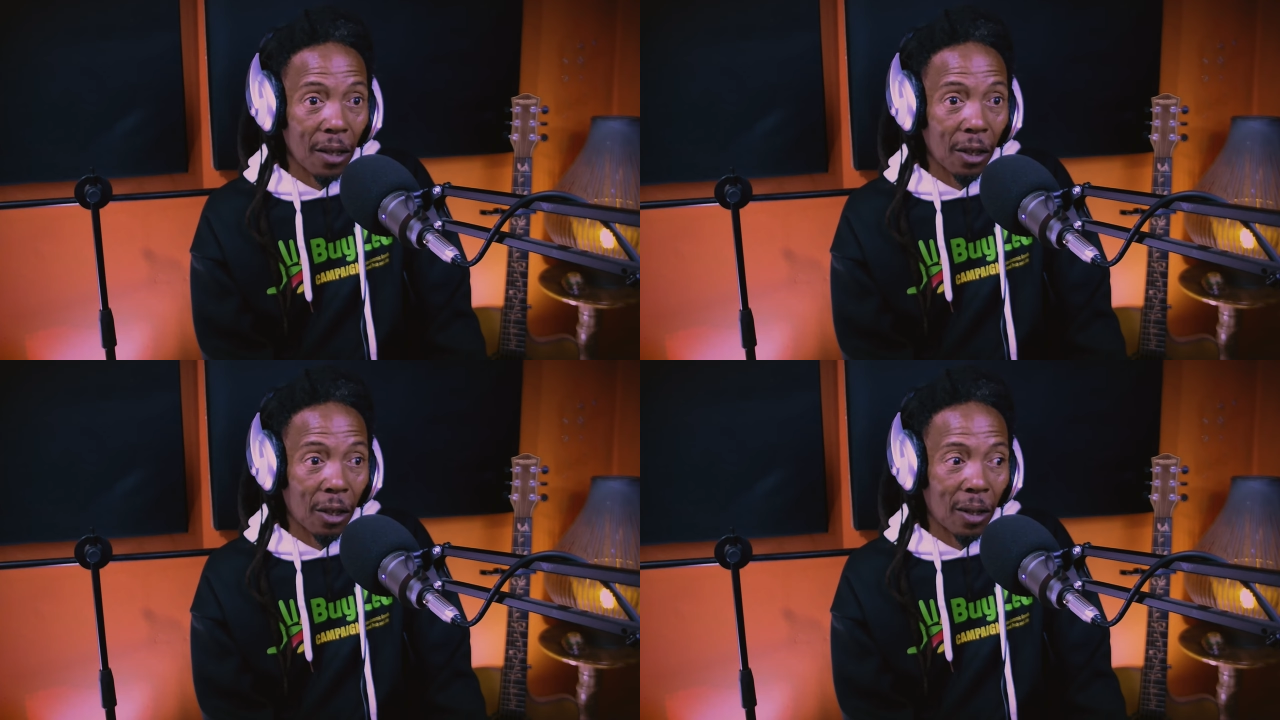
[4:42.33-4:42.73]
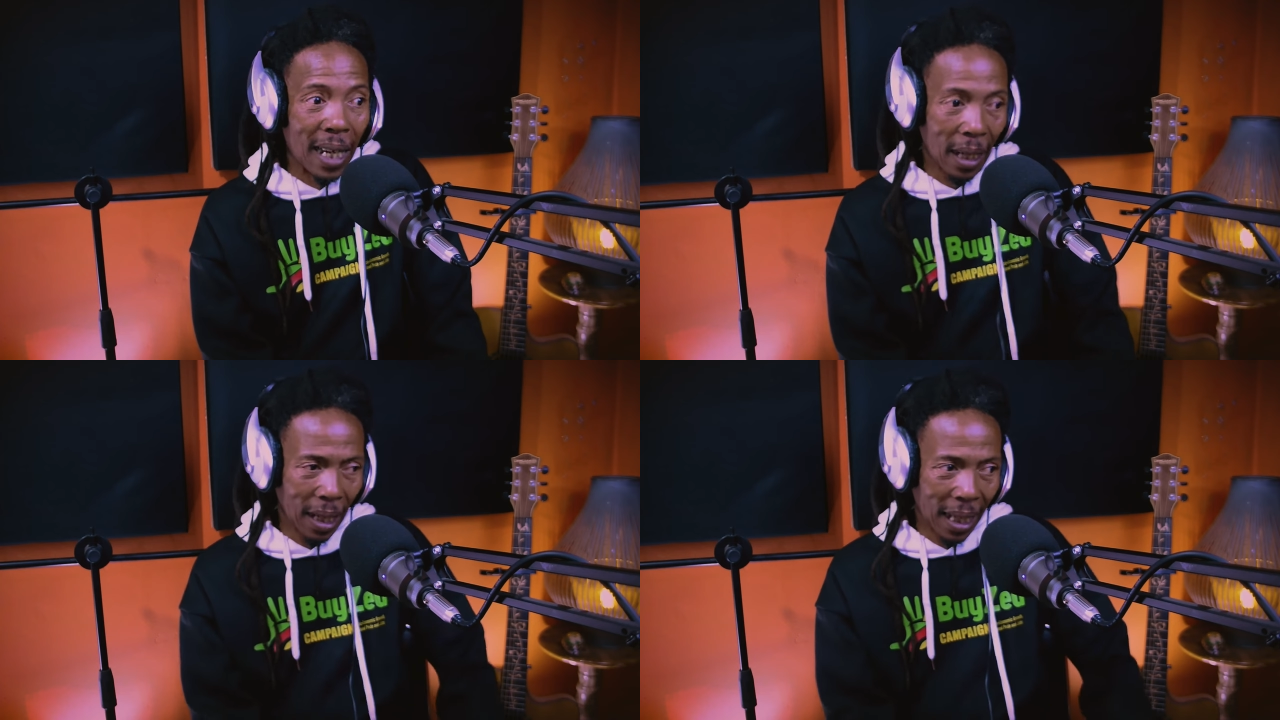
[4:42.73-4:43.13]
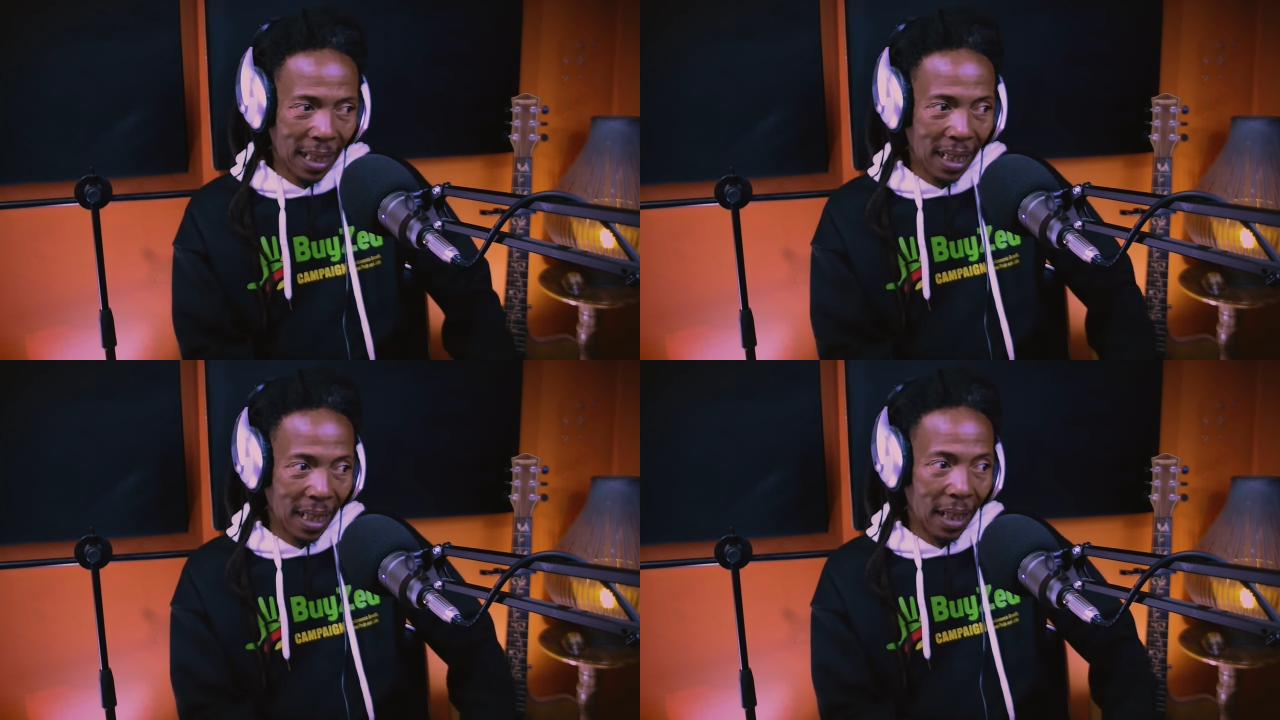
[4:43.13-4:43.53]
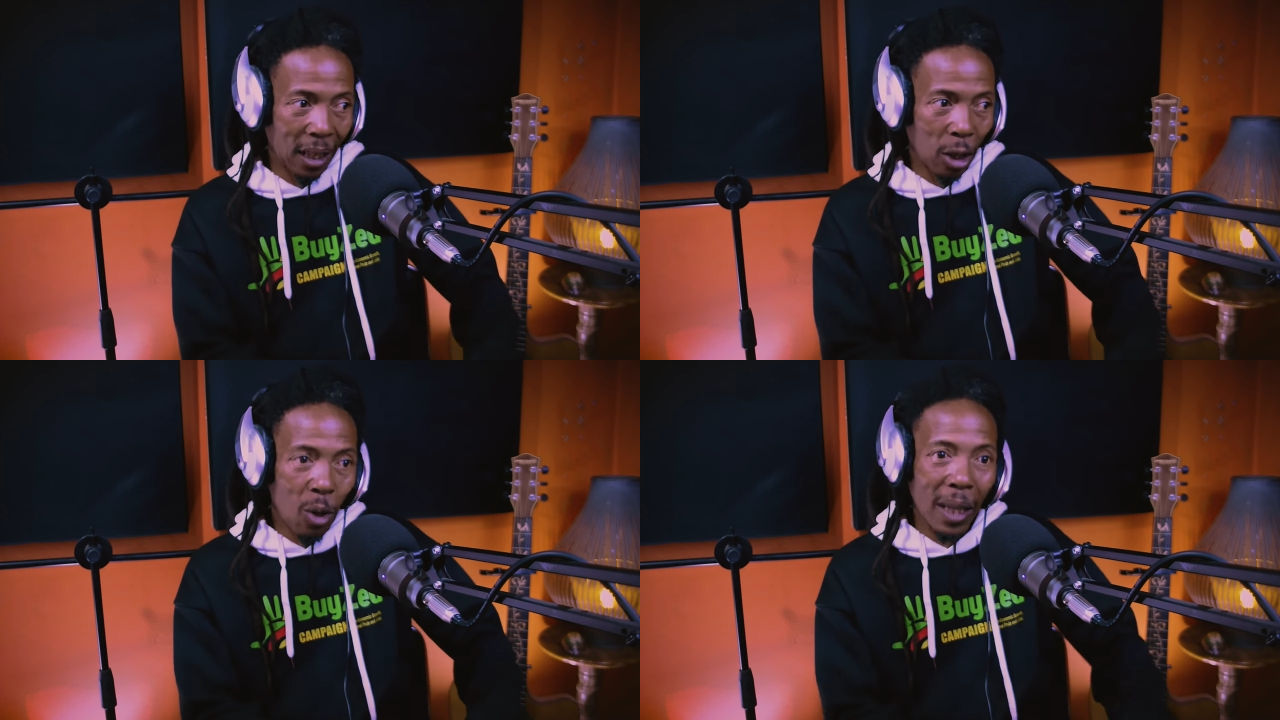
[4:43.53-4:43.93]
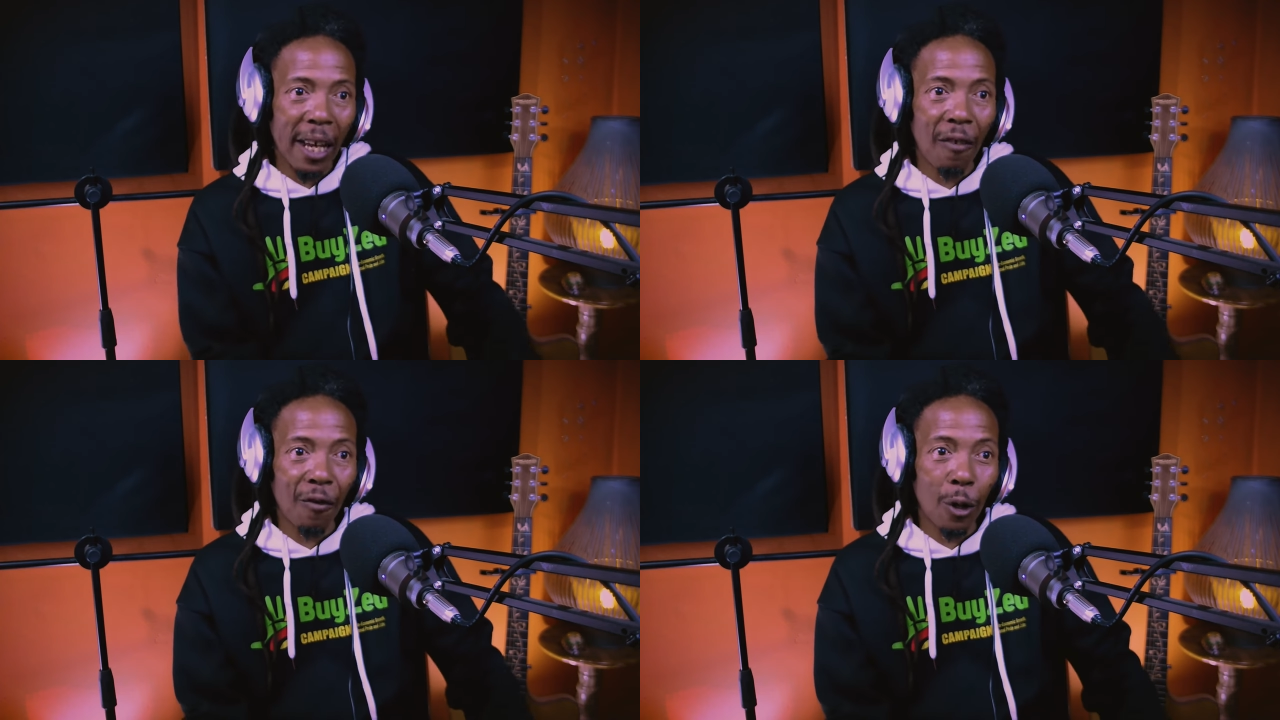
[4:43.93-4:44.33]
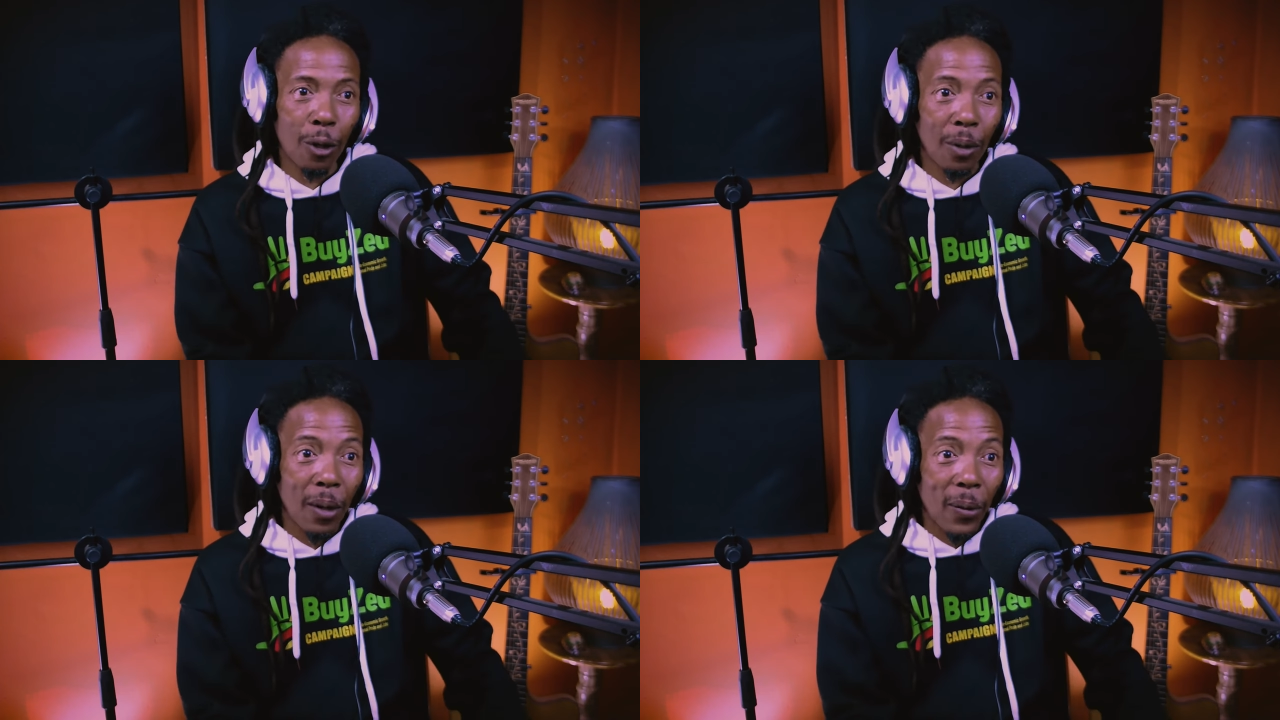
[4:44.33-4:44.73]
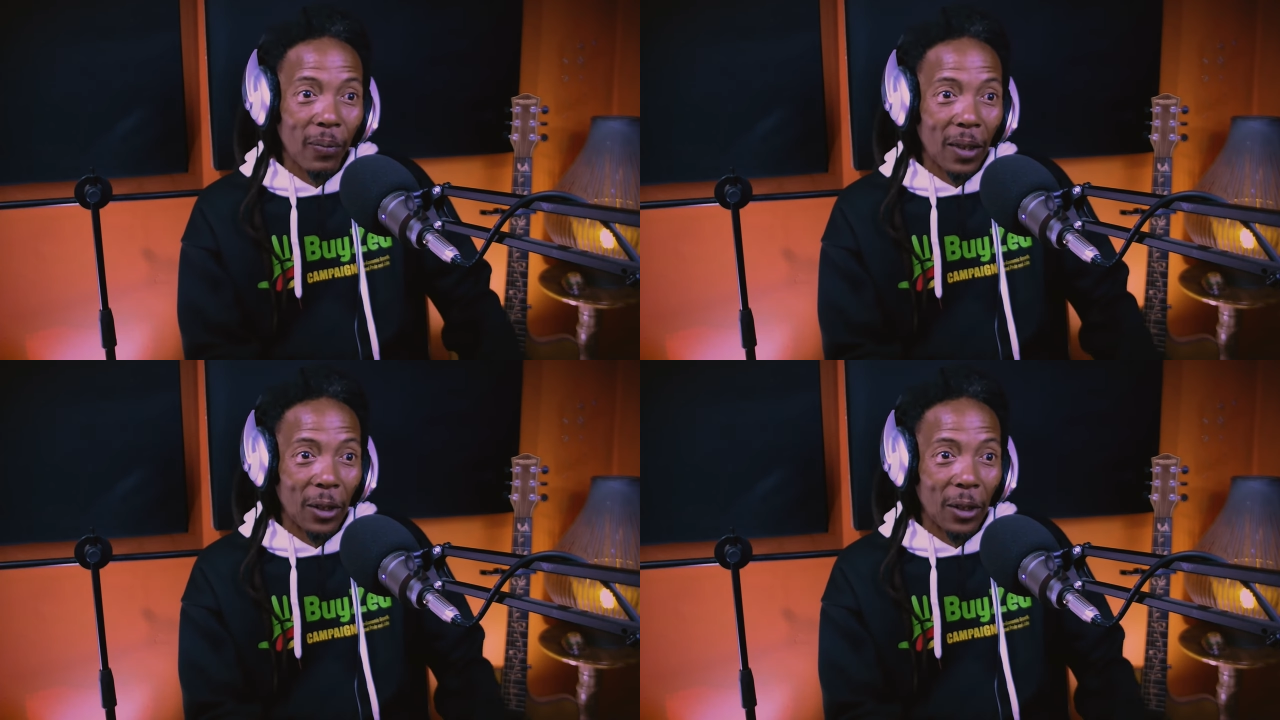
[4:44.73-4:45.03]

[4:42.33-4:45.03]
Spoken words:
you know, at a lower level.